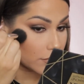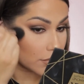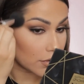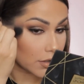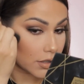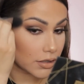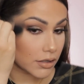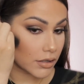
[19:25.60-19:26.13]

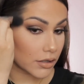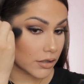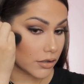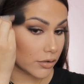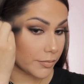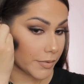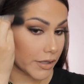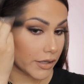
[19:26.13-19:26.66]
And a
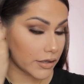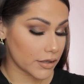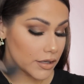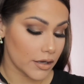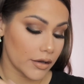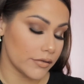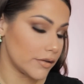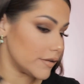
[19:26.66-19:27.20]
little bit
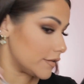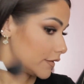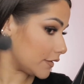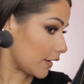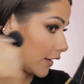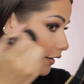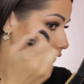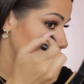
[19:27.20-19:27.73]
on the
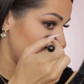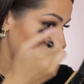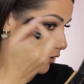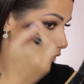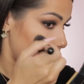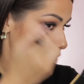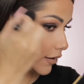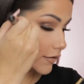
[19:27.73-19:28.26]
sides of my
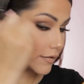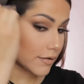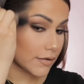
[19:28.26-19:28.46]
face,